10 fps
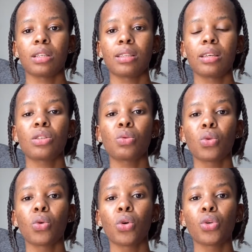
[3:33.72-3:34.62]
This
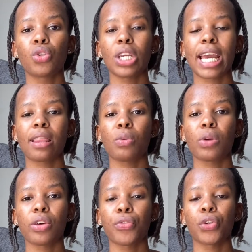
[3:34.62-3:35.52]
will go together
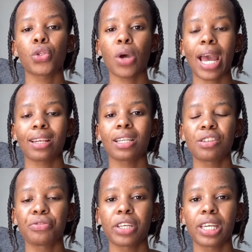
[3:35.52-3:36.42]
with a photo
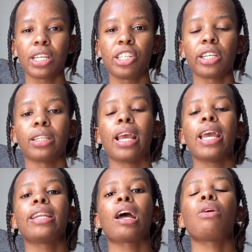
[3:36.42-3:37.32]
identification.
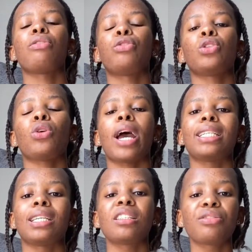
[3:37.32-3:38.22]
Now, a photo
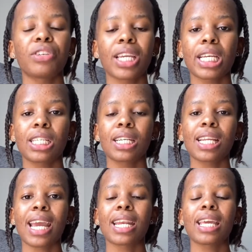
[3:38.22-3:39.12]
identification
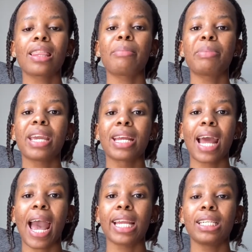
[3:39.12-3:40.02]
can either be an
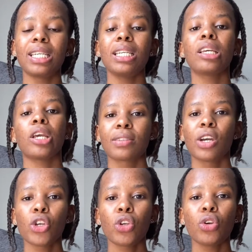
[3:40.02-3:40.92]
ID,
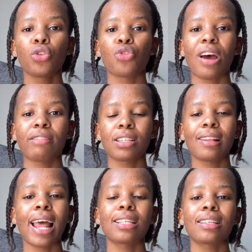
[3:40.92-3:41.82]
your driver's
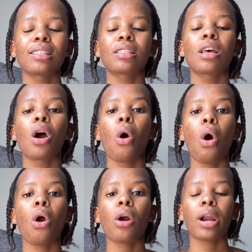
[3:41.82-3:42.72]
license,
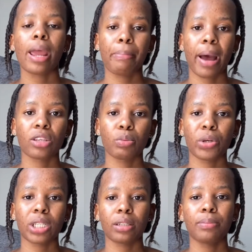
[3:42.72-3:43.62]
or a
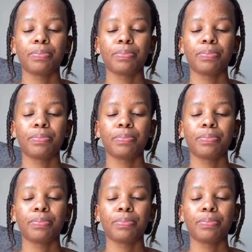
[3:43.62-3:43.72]
passport.